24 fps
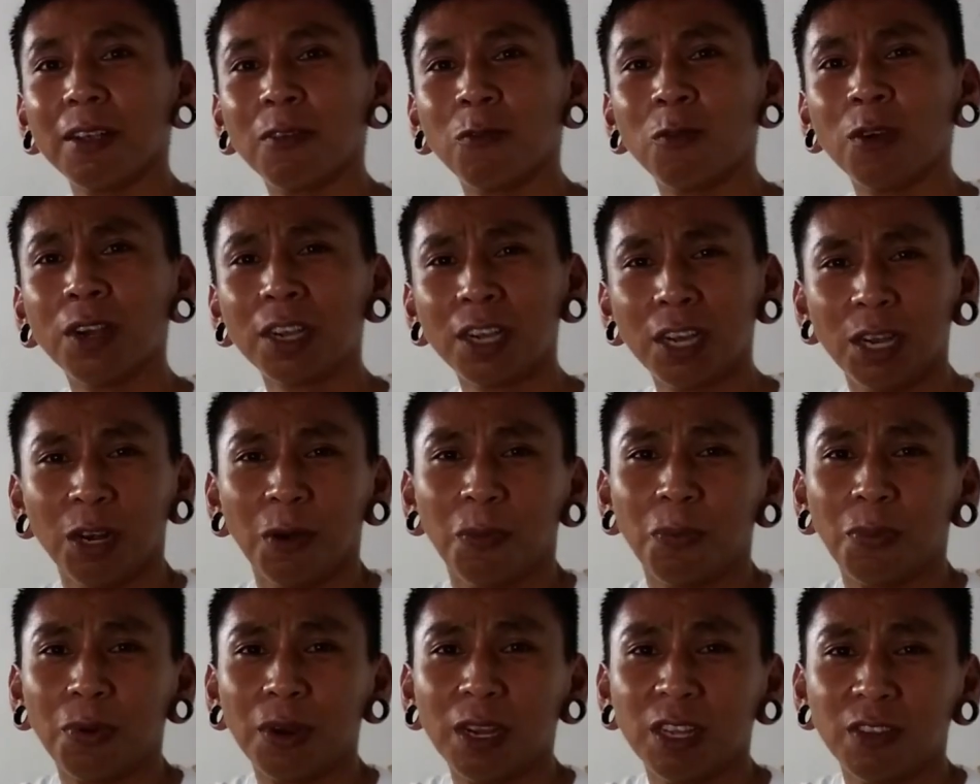one
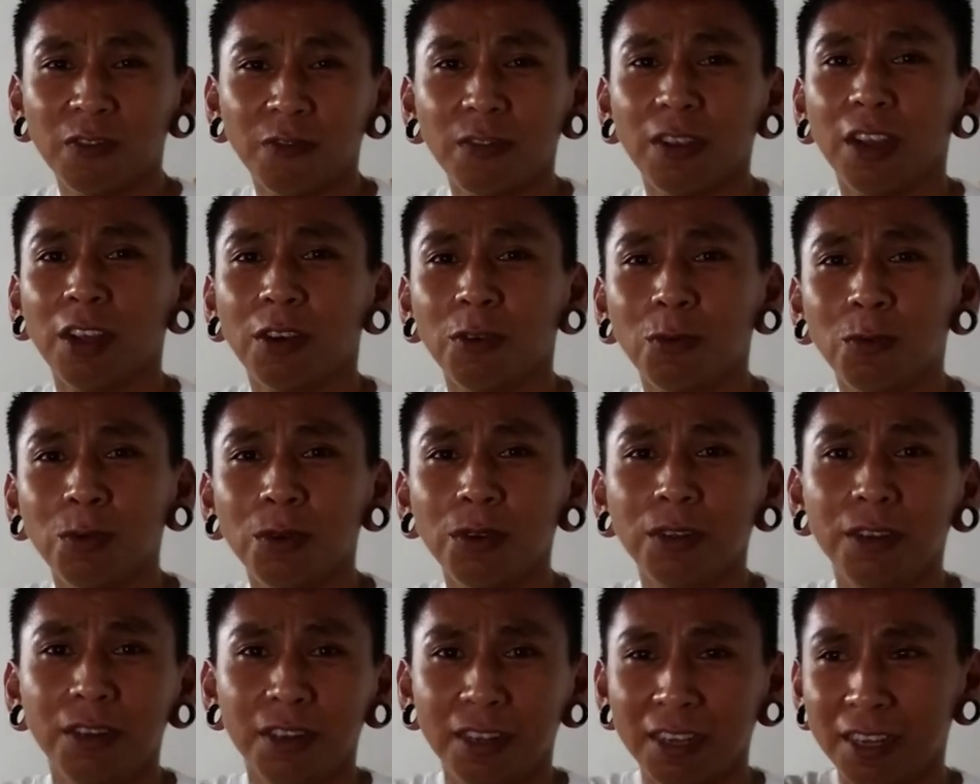color press out of
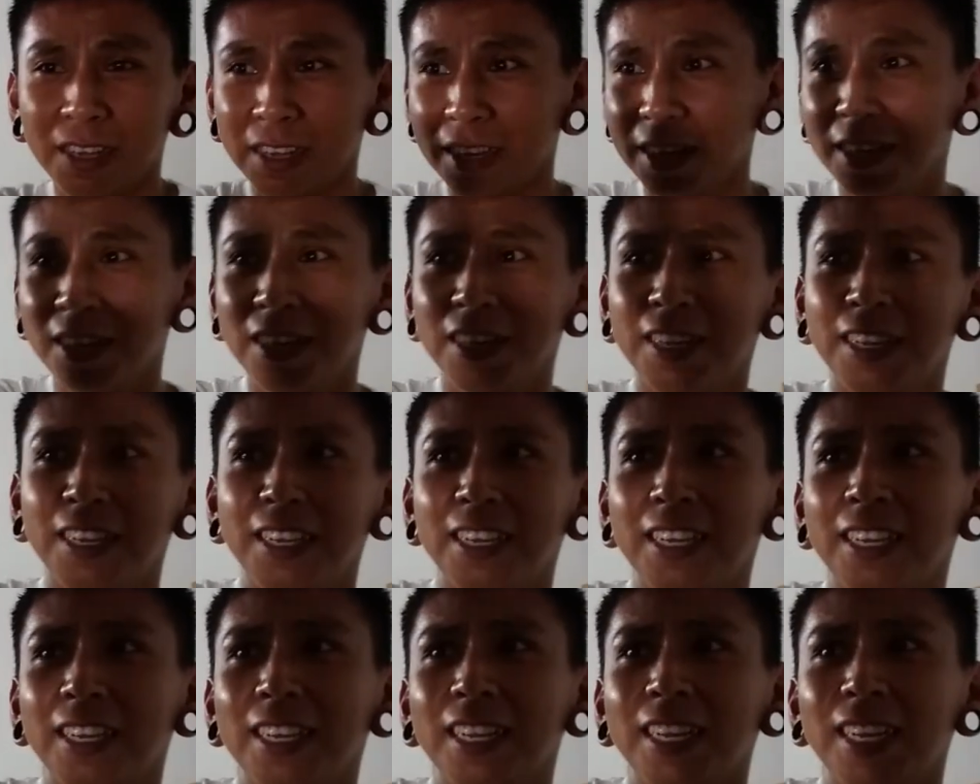wood,
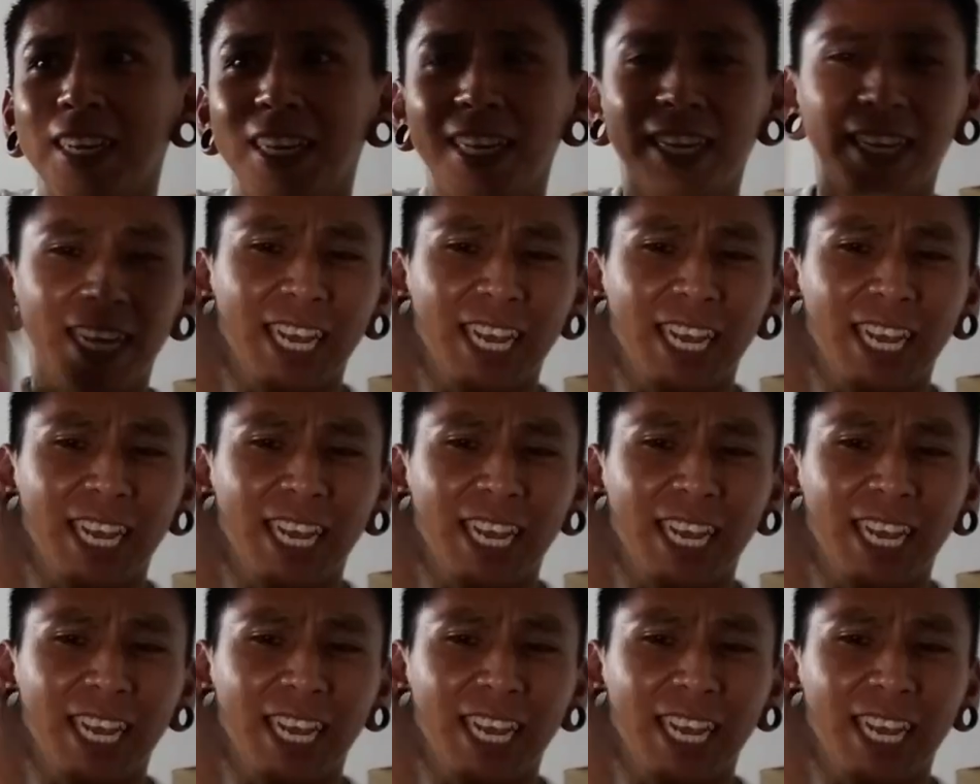and